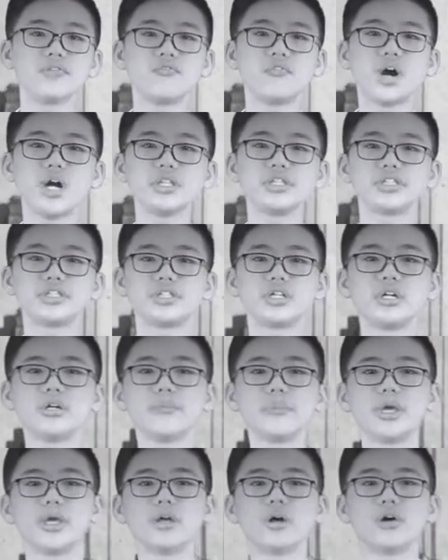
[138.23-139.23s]
vice
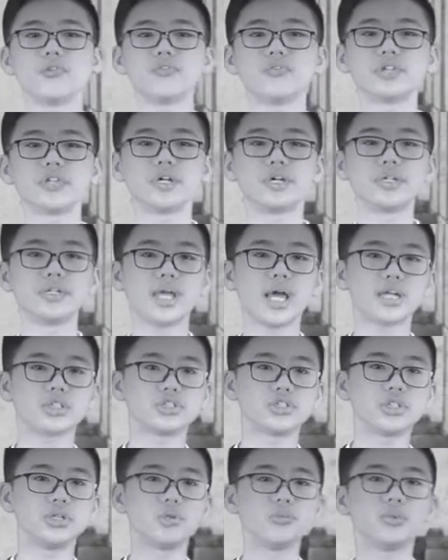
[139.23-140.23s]
chairman of the
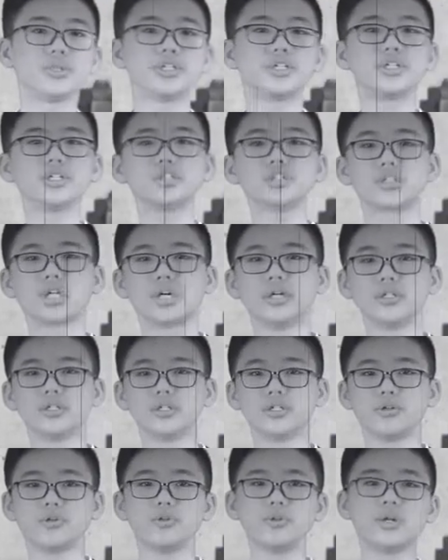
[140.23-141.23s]
National Research
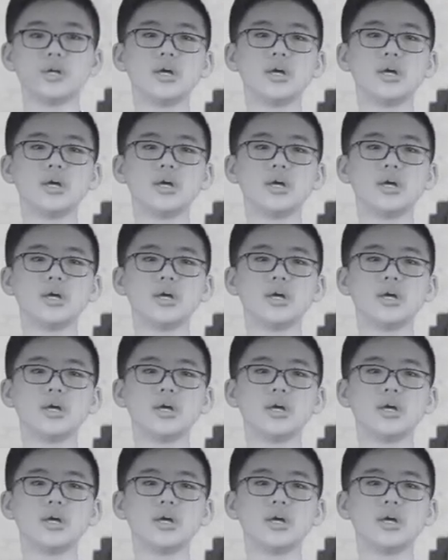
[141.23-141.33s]
Council,